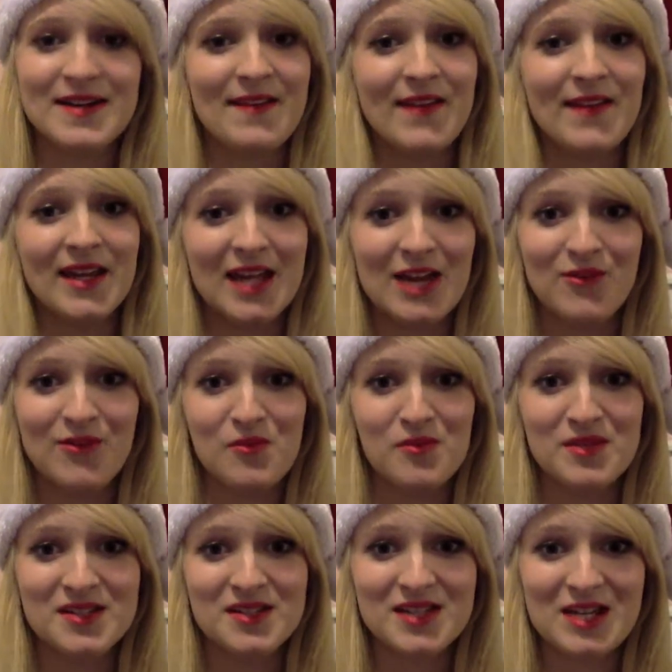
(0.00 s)
and they came from
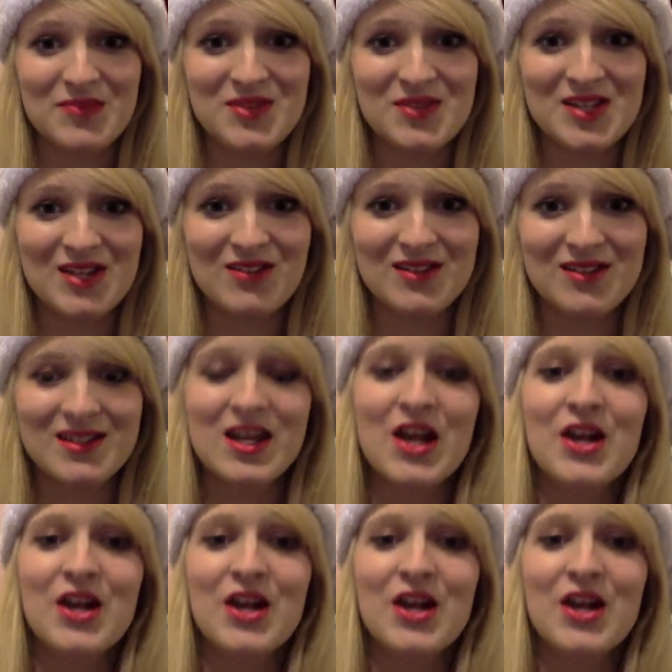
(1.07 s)
the same series.